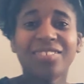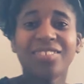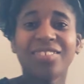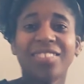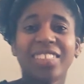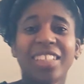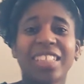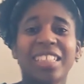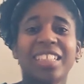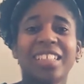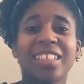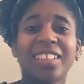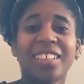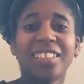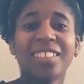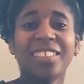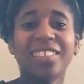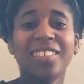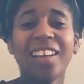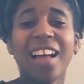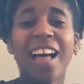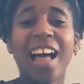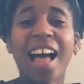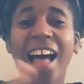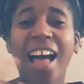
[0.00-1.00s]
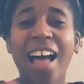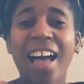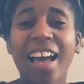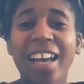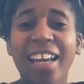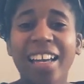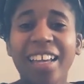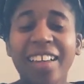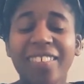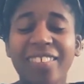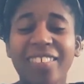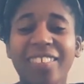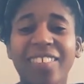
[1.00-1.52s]
hurdle, I
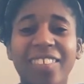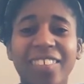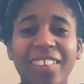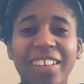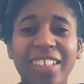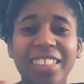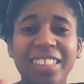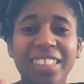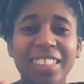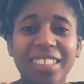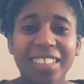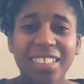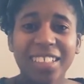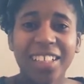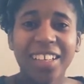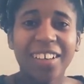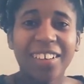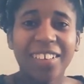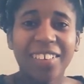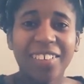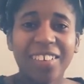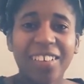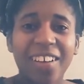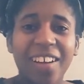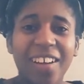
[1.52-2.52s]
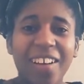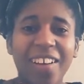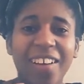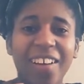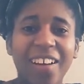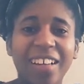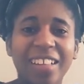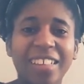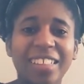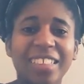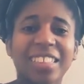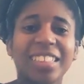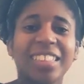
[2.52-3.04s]
am going to go
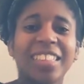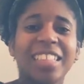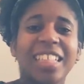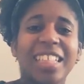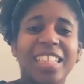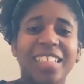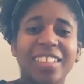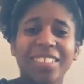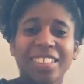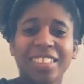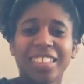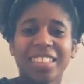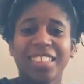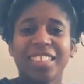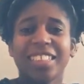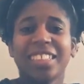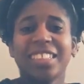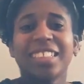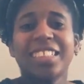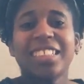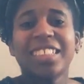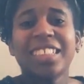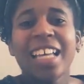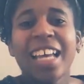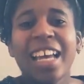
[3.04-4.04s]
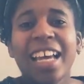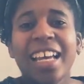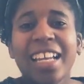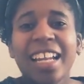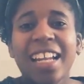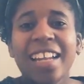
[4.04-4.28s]
on Team Jesus' side.